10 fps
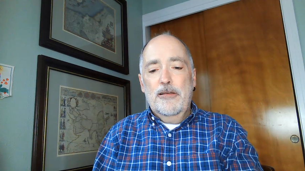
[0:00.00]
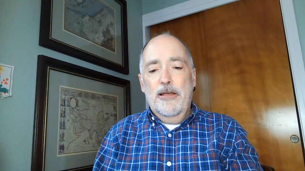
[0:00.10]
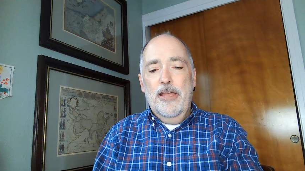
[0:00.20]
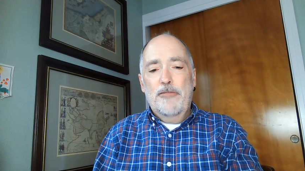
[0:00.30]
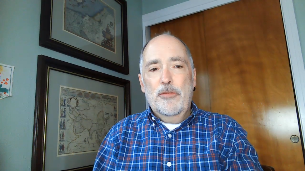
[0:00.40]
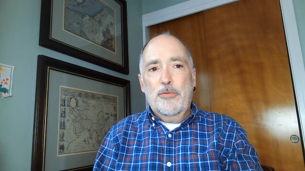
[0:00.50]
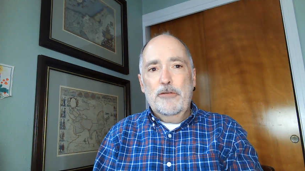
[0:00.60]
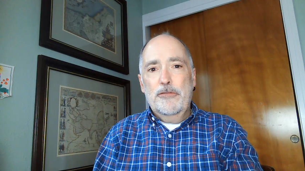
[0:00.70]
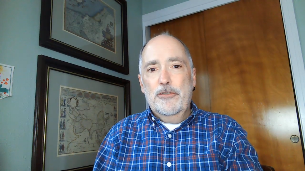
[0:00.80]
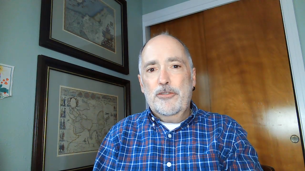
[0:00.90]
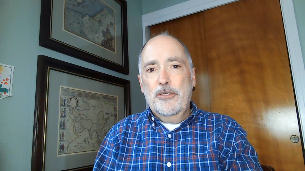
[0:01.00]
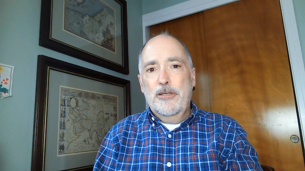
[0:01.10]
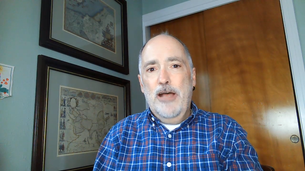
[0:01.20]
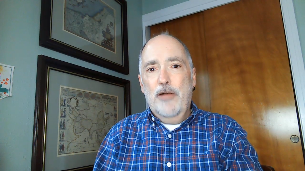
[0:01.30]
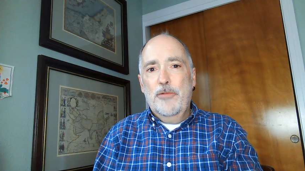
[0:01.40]
I have the privilege
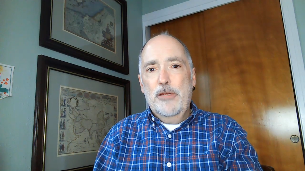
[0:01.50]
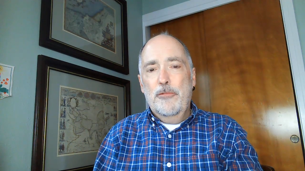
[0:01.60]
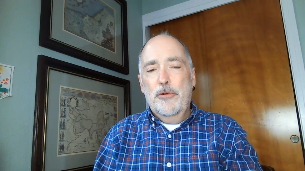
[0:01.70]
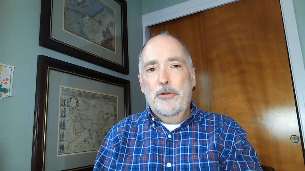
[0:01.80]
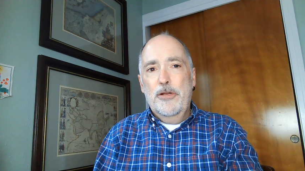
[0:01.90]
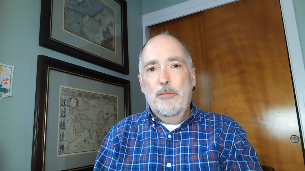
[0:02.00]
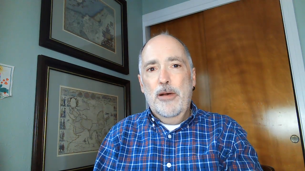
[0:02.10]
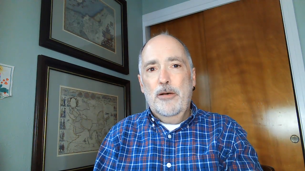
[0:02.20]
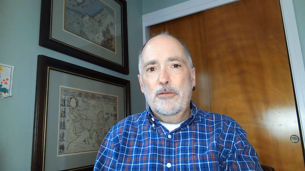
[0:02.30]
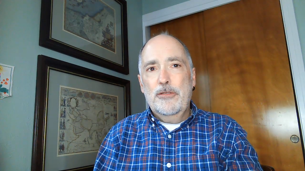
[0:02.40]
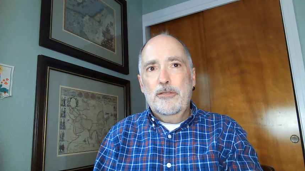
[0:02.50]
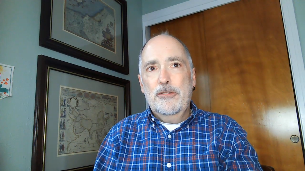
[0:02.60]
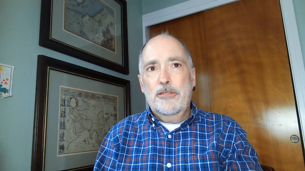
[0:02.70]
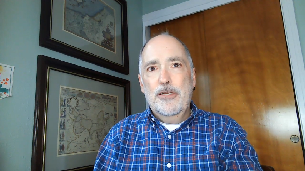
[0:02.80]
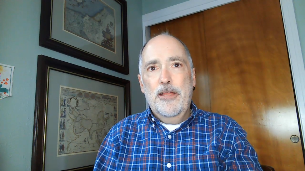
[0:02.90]
to not be worried about
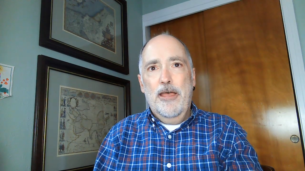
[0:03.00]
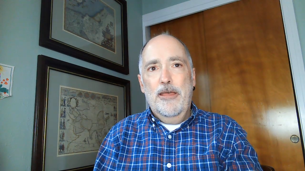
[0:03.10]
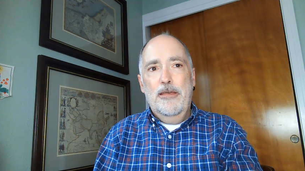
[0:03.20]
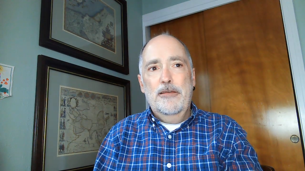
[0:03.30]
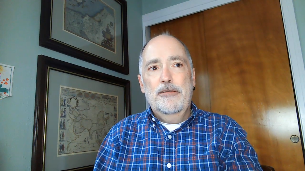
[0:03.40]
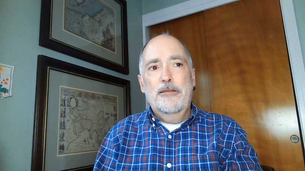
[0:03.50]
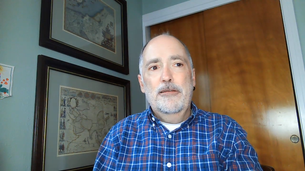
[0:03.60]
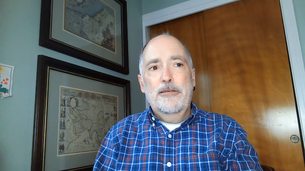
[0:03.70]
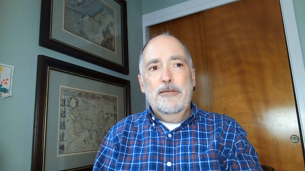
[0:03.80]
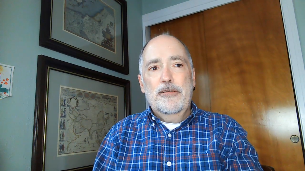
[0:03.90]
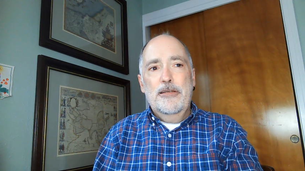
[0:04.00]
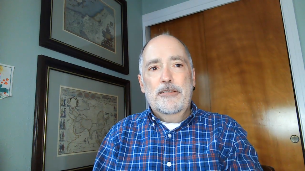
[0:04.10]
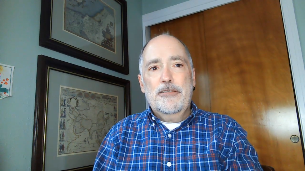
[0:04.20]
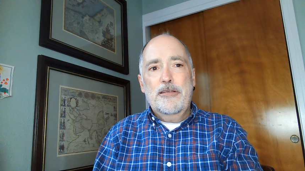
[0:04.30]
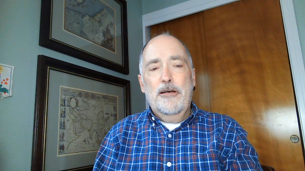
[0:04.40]
today
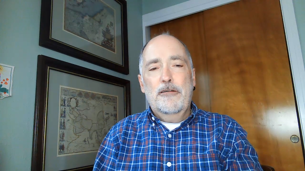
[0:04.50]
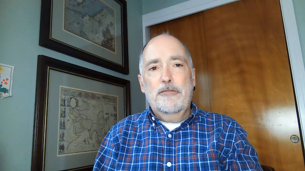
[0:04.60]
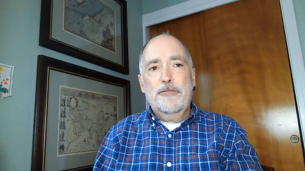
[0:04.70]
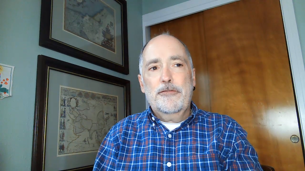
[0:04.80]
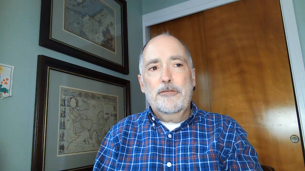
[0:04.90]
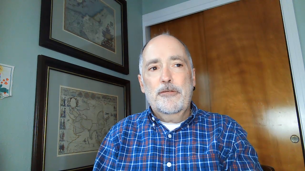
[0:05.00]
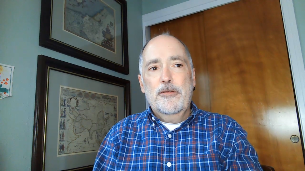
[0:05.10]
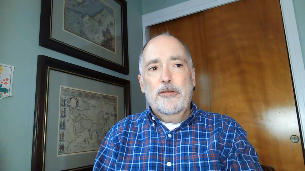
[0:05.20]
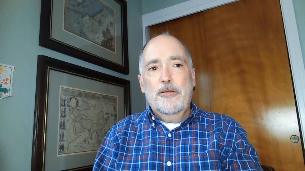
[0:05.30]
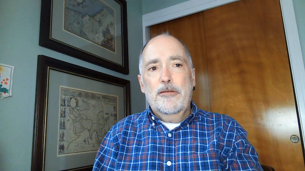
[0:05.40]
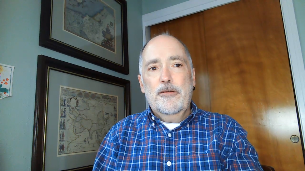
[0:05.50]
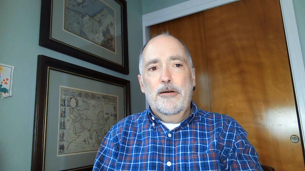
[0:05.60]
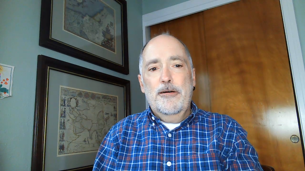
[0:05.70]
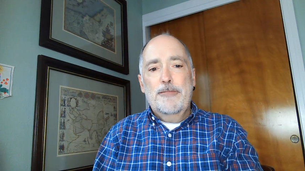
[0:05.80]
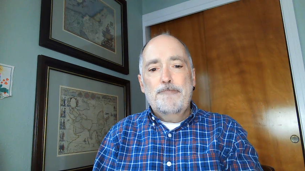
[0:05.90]
itself. Um,